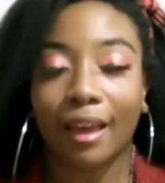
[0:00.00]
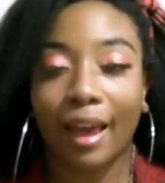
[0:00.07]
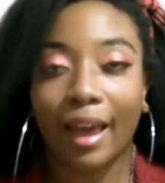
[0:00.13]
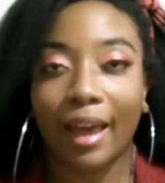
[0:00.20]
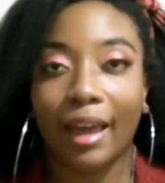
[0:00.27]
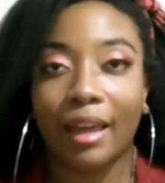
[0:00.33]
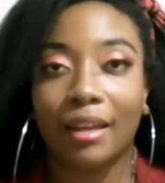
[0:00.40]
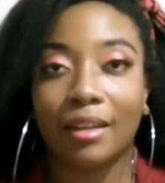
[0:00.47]

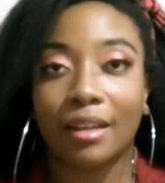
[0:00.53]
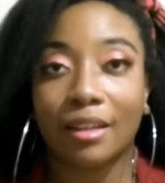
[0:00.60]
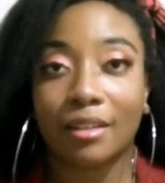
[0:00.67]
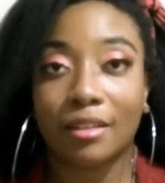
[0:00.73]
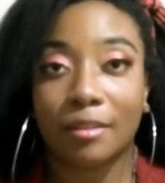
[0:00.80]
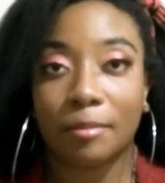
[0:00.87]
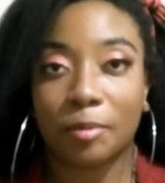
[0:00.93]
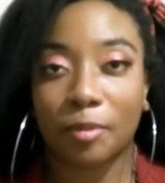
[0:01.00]
And
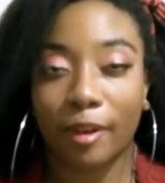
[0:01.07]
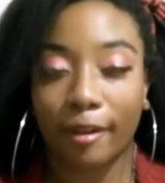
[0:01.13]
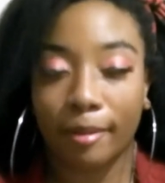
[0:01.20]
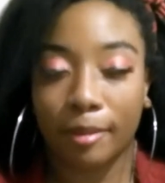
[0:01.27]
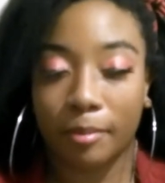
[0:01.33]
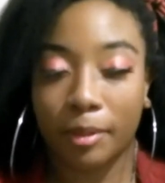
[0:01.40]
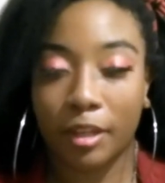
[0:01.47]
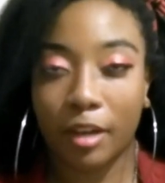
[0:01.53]
subscribe
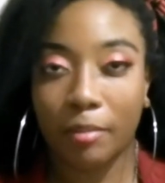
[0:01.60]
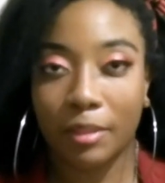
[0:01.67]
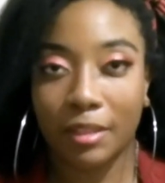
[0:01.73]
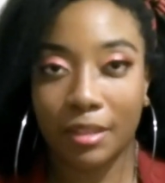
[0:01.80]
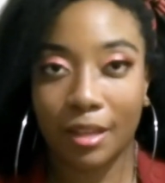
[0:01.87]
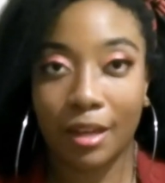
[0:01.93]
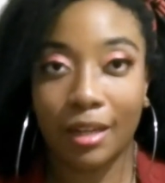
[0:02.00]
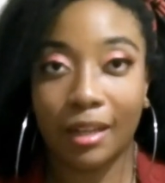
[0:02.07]
to become a
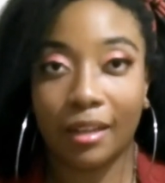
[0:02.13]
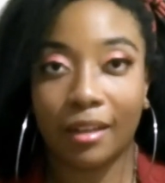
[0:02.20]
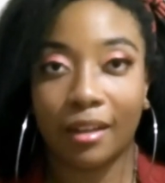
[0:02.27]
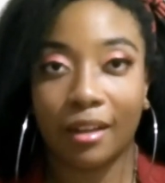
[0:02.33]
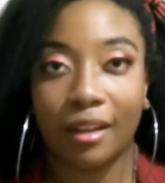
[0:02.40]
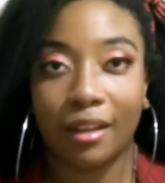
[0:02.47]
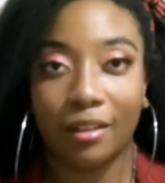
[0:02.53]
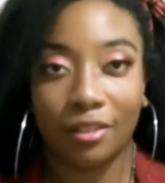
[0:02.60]
Starlet.
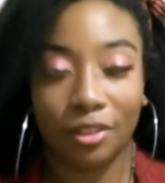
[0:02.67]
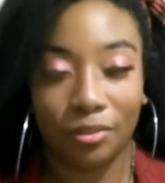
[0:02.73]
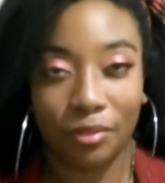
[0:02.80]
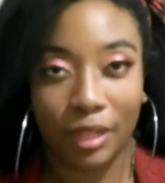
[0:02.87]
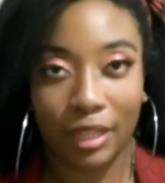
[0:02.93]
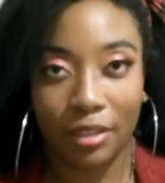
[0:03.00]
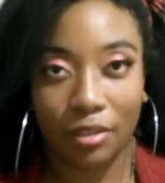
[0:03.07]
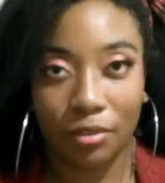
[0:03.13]
Don't
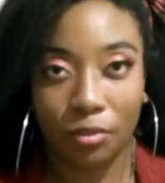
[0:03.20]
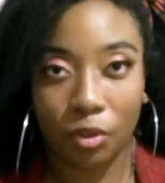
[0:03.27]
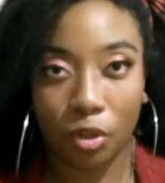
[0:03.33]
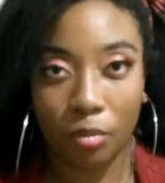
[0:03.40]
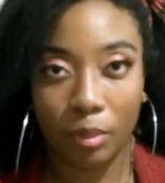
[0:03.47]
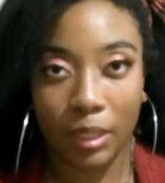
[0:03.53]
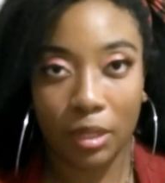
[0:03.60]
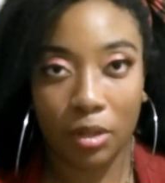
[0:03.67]
forget to
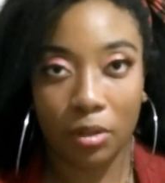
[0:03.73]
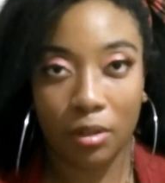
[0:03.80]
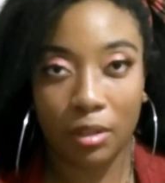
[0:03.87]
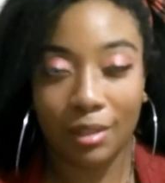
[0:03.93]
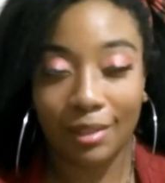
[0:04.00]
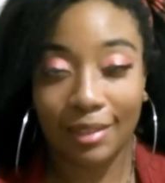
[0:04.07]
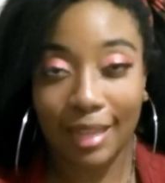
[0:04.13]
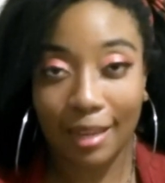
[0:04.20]
follow me on
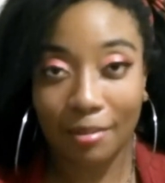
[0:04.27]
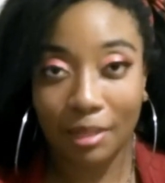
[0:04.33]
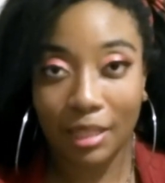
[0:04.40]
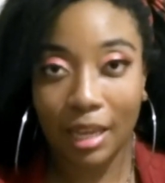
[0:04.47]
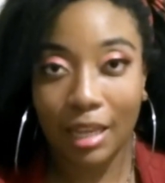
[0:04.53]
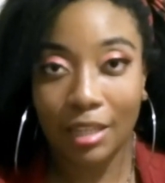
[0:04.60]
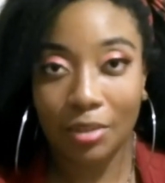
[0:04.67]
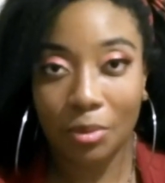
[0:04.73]

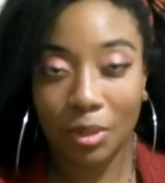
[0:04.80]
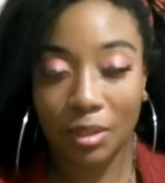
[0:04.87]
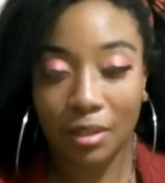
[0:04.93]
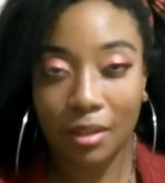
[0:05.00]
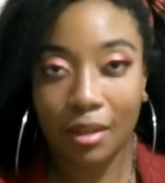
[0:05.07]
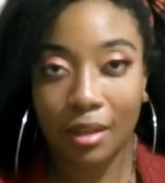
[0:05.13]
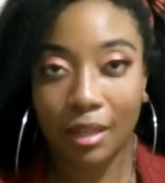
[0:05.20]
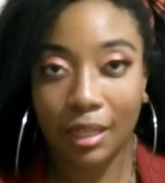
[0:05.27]
Snapchat,
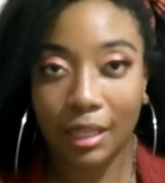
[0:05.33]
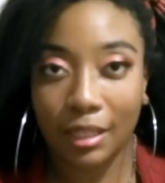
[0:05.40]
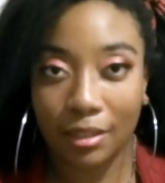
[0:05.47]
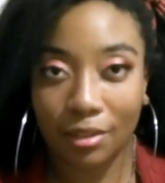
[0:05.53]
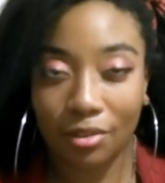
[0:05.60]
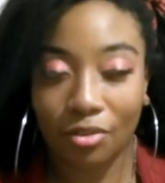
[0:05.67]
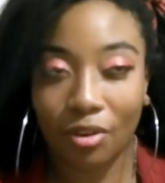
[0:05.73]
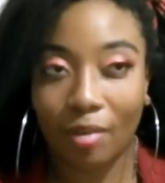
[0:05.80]
Twitter,
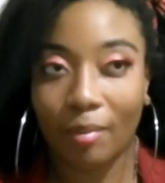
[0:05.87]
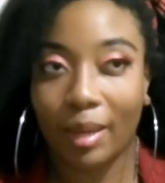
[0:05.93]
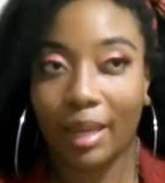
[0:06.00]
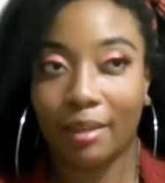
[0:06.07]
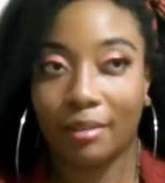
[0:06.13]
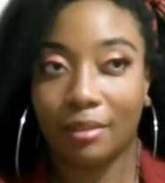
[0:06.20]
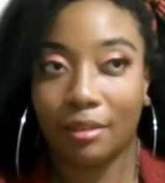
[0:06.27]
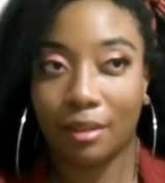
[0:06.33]
Instagram
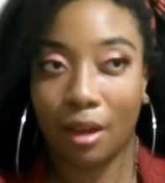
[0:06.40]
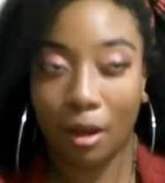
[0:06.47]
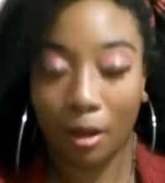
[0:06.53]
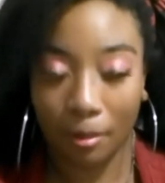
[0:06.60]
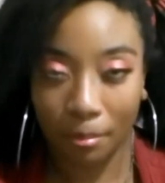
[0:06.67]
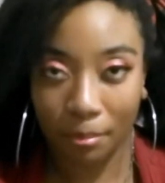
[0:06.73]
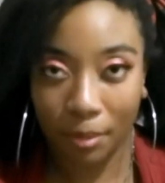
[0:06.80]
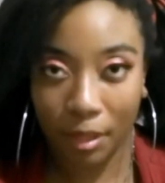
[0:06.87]
and
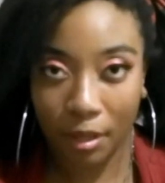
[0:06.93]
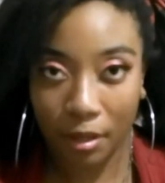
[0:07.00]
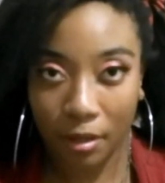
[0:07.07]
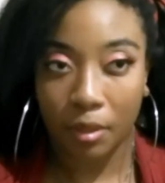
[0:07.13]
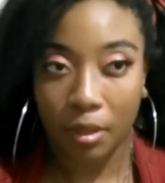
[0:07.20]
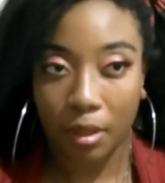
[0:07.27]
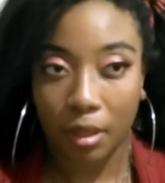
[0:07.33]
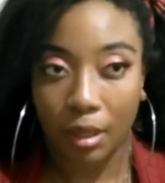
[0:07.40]
Tumblr.
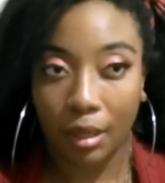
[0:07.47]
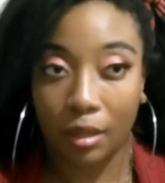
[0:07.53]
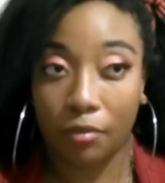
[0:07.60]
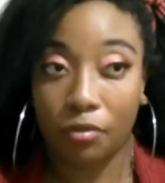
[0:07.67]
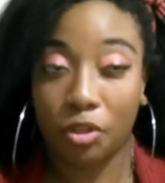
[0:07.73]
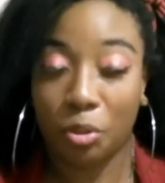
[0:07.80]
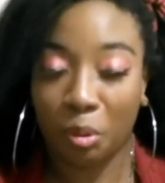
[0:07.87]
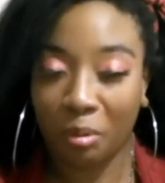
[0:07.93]
And if
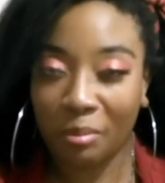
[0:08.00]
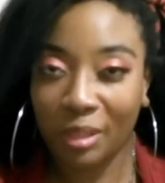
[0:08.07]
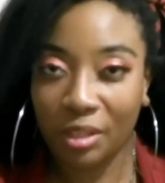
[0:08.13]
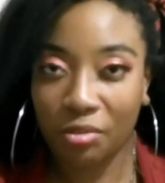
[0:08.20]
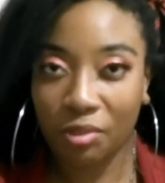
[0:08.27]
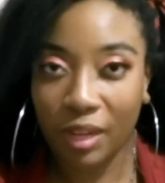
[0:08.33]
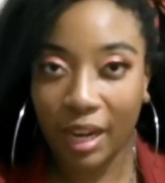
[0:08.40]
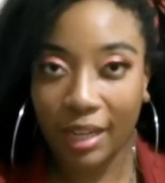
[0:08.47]
you want me
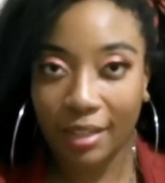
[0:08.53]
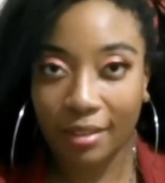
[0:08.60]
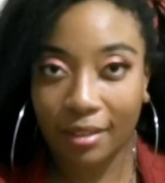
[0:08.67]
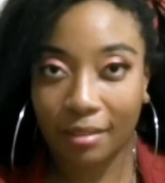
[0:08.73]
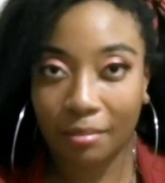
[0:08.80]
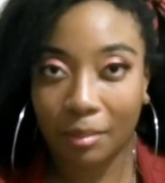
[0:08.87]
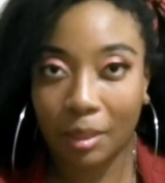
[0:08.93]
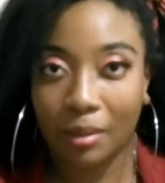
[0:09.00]
to react to
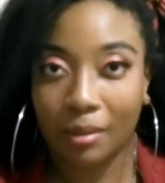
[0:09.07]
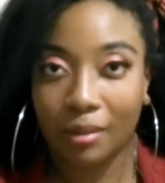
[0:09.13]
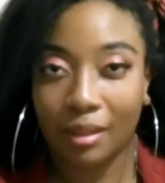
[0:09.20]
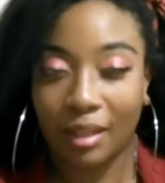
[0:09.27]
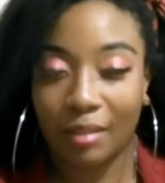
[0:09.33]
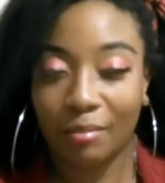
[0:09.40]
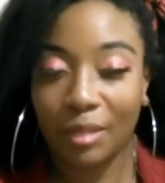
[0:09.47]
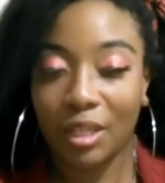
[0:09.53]
something,
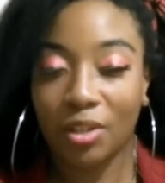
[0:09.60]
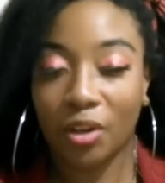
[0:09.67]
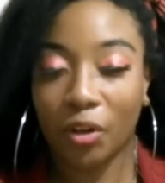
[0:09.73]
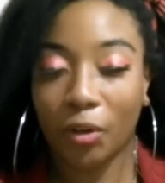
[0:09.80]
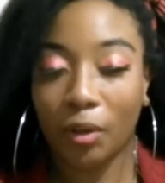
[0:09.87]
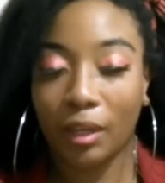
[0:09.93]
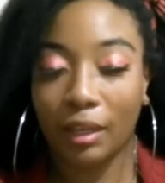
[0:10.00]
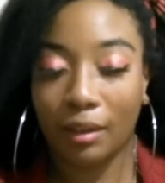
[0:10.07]
let me
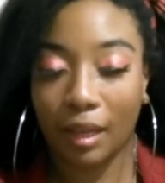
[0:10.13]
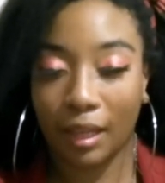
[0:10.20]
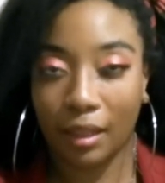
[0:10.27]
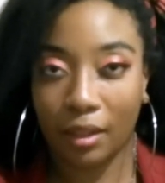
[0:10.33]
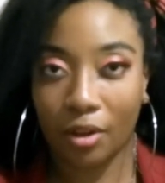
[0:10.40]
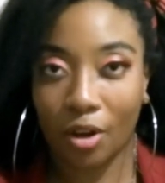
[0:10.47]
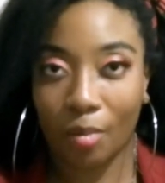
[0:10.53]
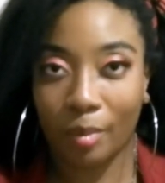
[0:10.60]
know in
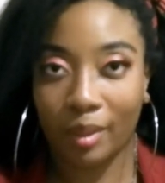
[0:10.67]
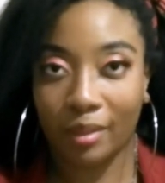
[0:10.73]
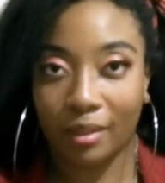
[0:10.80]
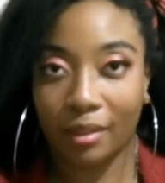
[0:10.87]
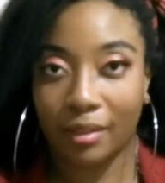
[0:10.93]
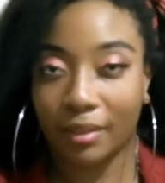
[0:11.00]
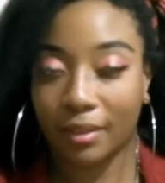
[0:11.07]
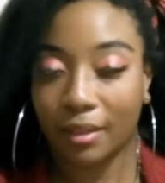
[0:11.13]
the comments.
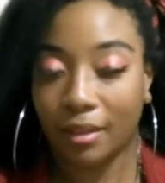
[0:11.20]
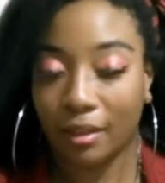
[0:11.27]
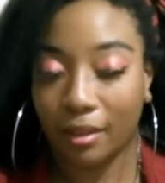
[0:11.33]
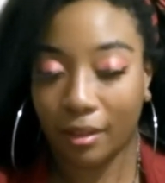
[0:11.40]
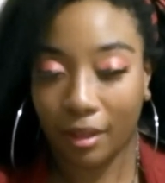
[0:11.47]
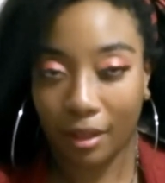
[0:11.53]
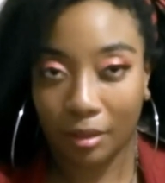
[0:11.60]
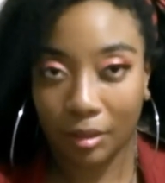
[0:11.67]

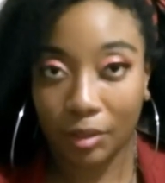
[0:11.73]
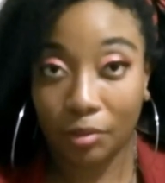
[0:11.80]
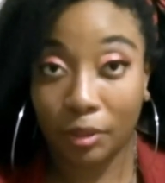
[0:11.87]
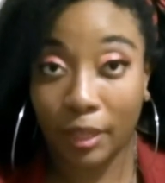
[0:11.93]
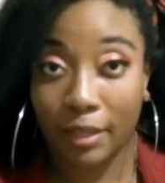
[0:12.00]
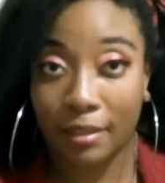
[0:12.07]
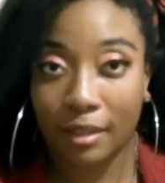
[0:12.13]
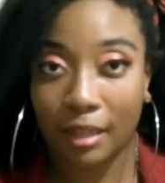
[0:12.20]
I'll see you
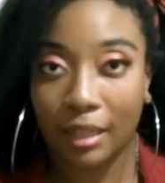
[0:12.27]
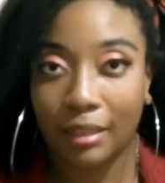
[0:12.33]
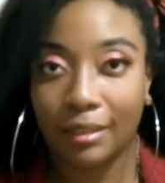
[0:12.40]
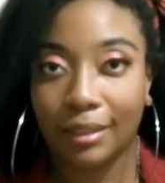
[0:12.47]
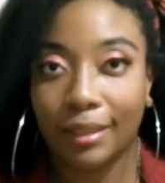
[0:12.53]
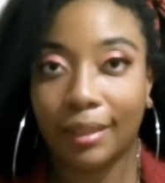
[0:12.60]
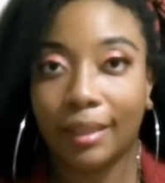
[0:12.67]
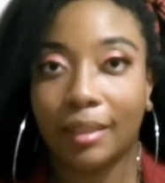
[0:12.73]
guys
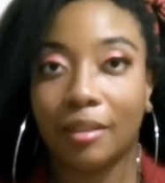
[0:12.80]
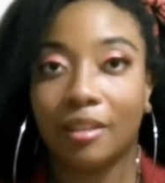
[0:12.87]
later.